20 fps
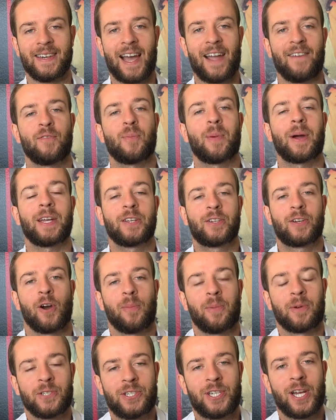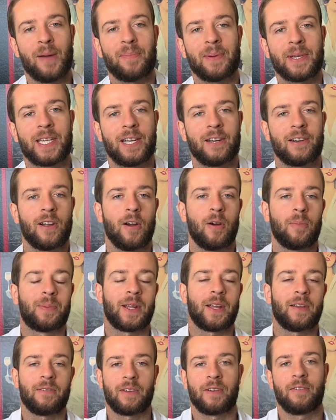Hi everybody, Coburn Sheppick here. I hope
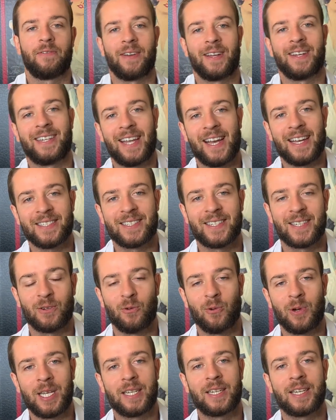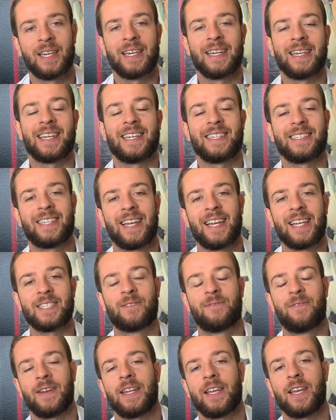you're having a fantastic week. In
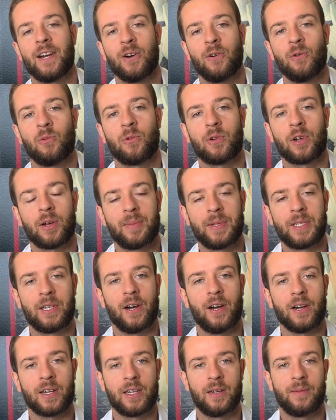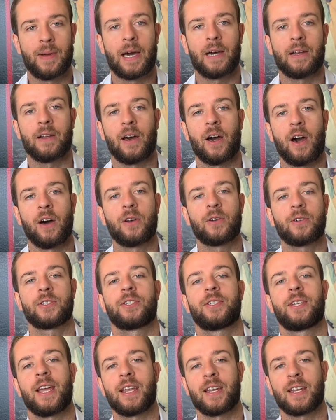today's video, we're going to be talking about
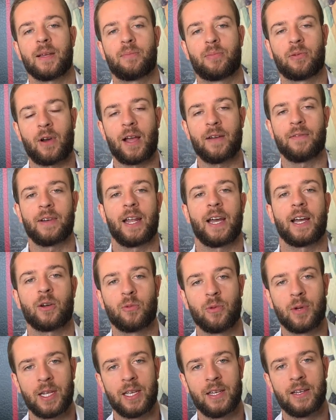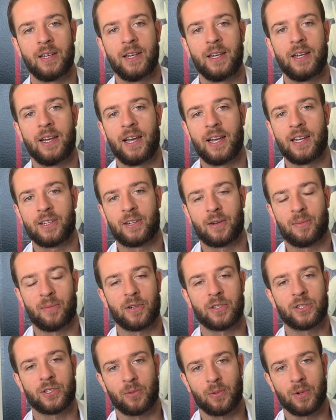understanding private equity and
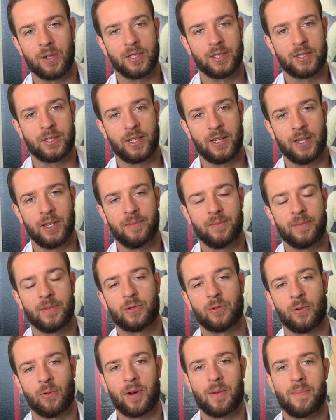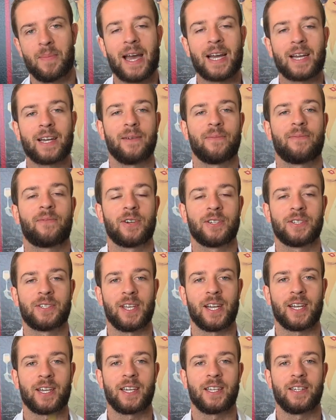commercial real estate. So I want to back up for a
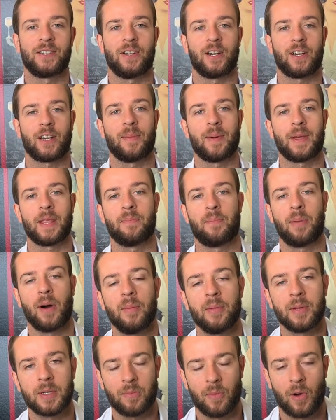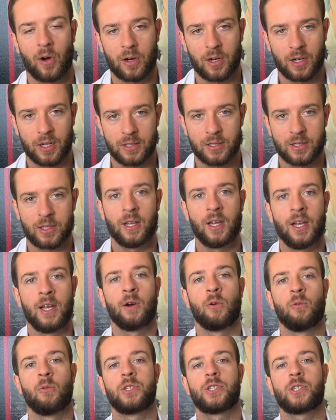second and talk about the public markets,
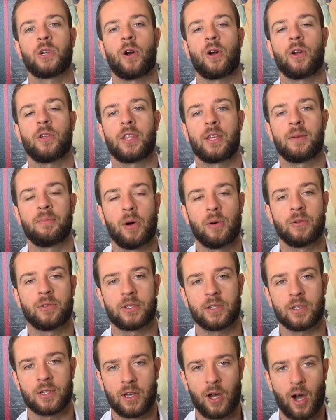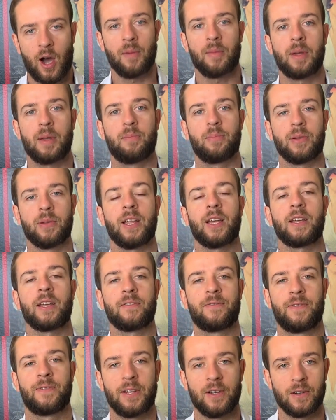which are the most common
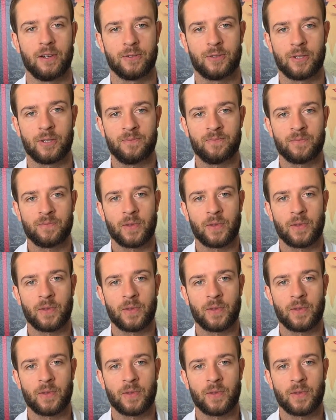playing field